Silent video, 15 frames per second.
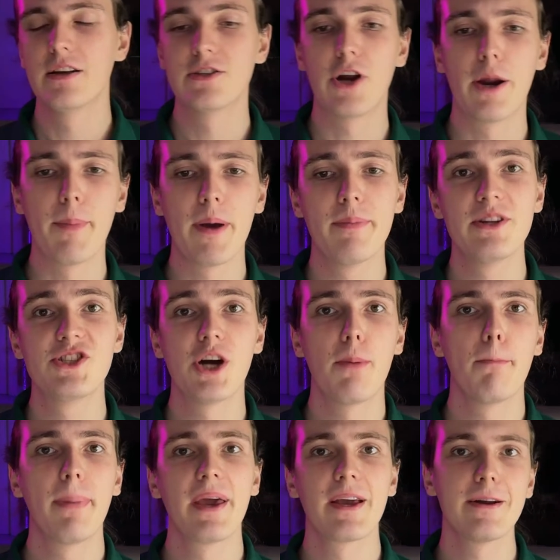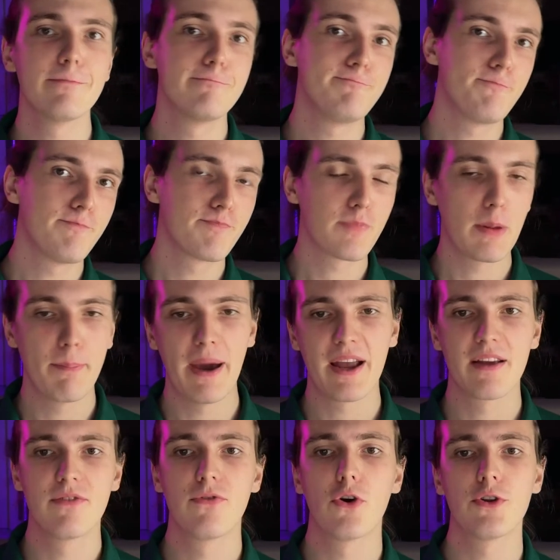Sorry, I might be jumping
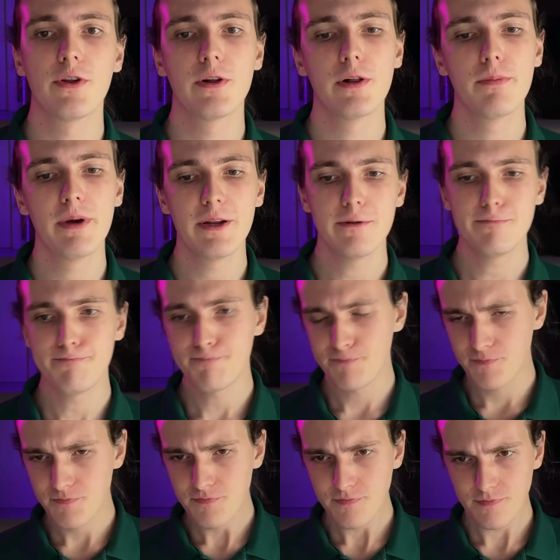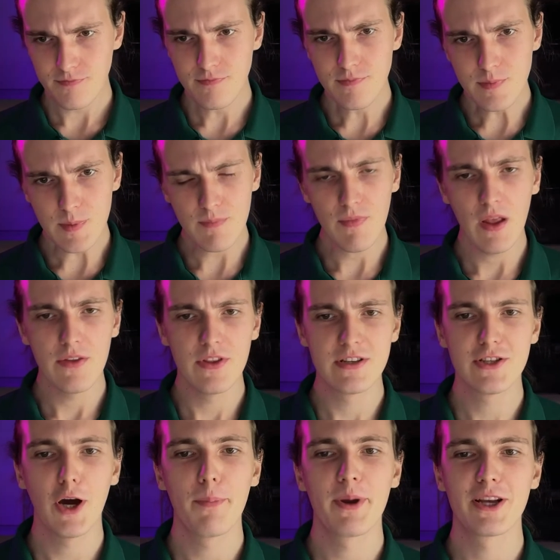back and forth a little bit. This
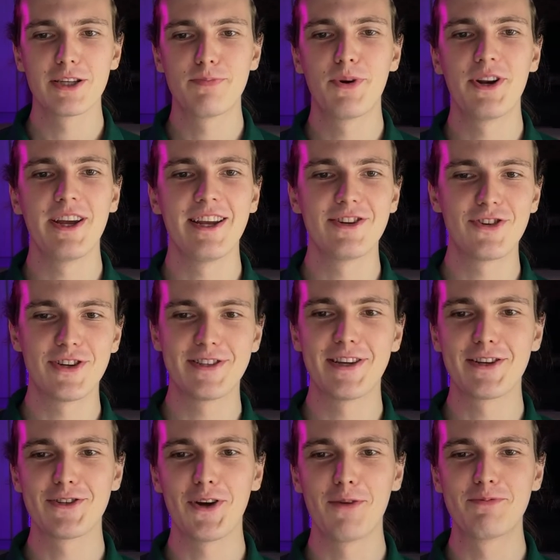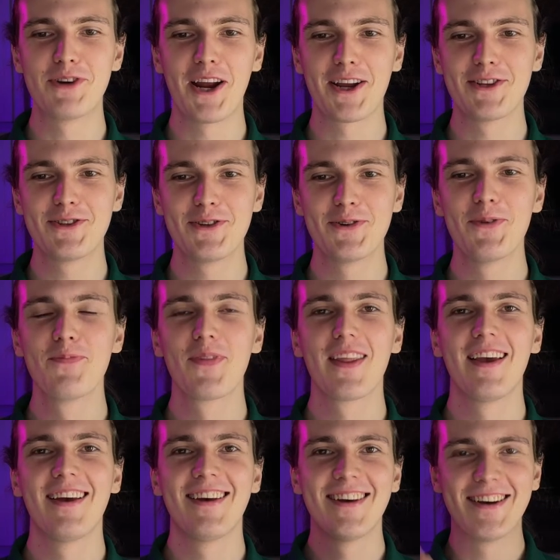topic is pretty interesting, so I'm trying to
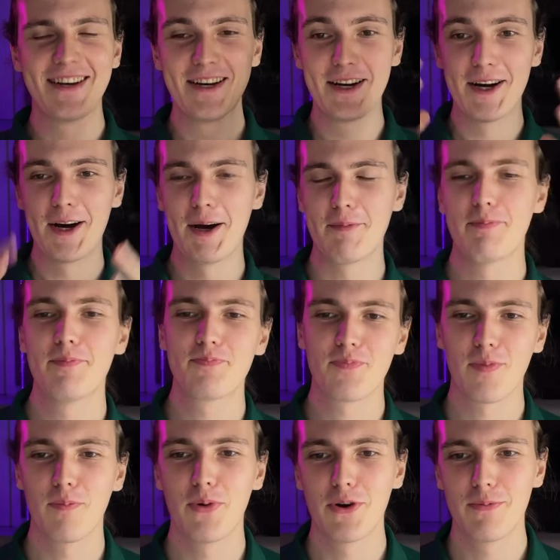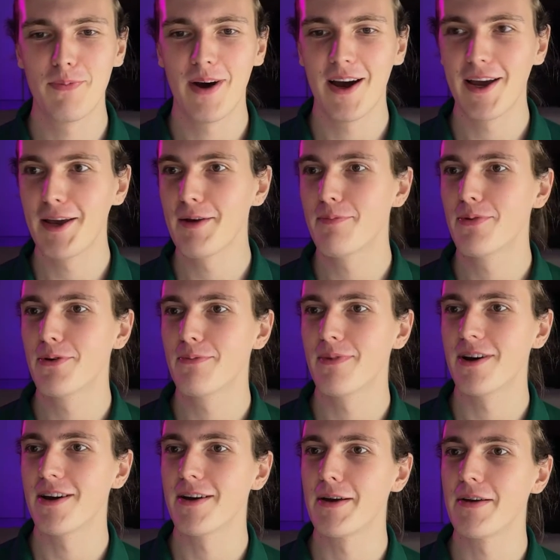put my
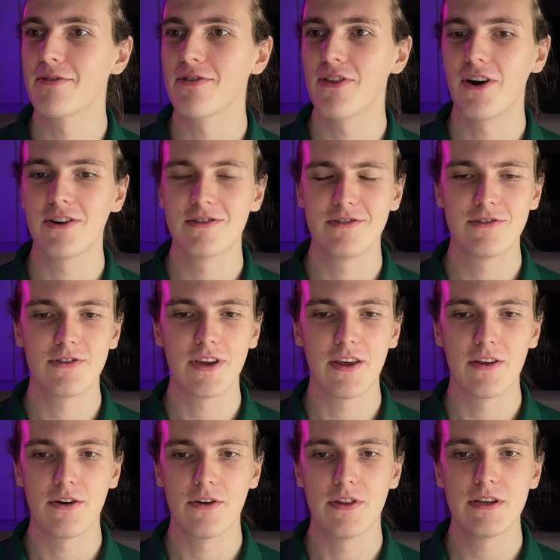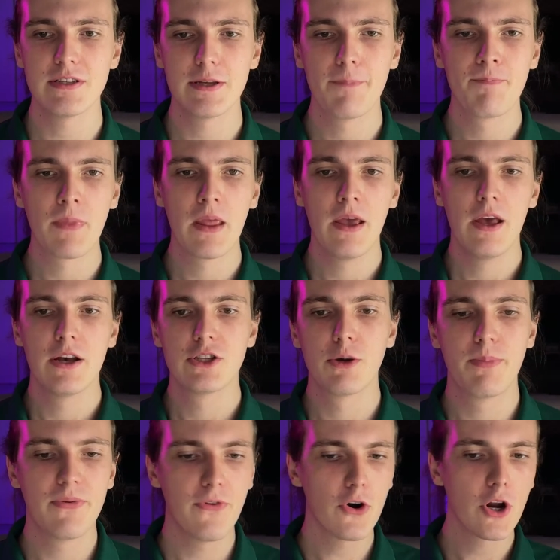thoughts together on this. So
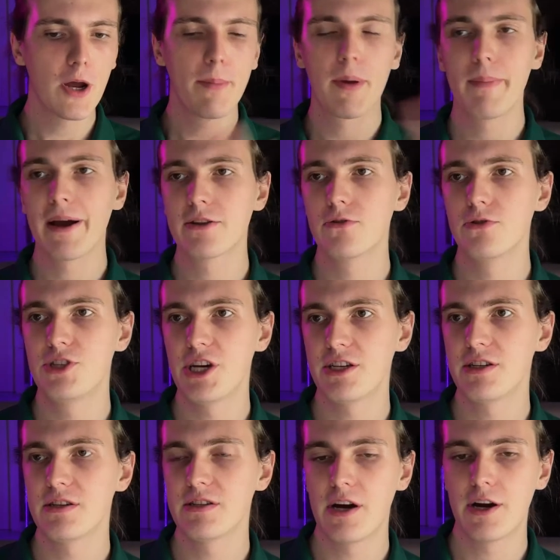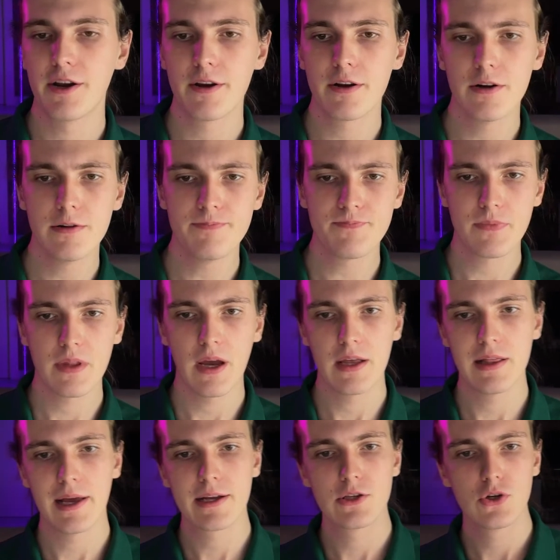before coming back to Jesse's article, I'd
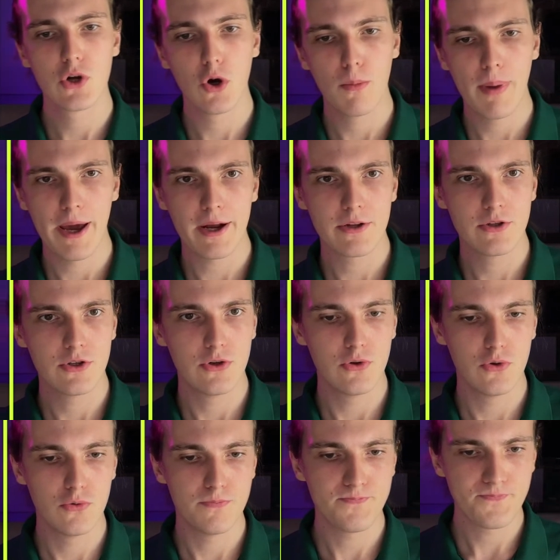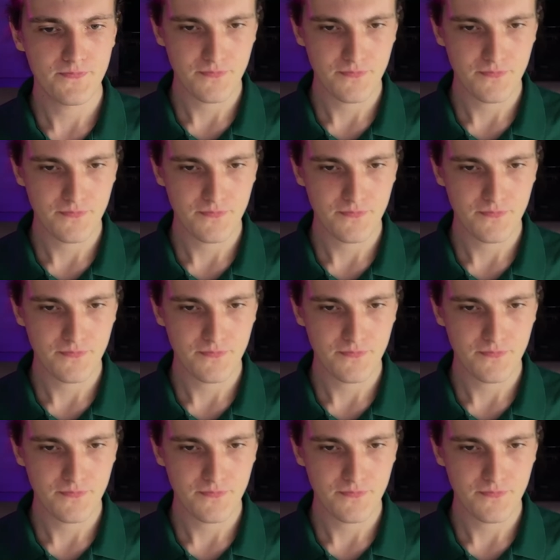like to go back to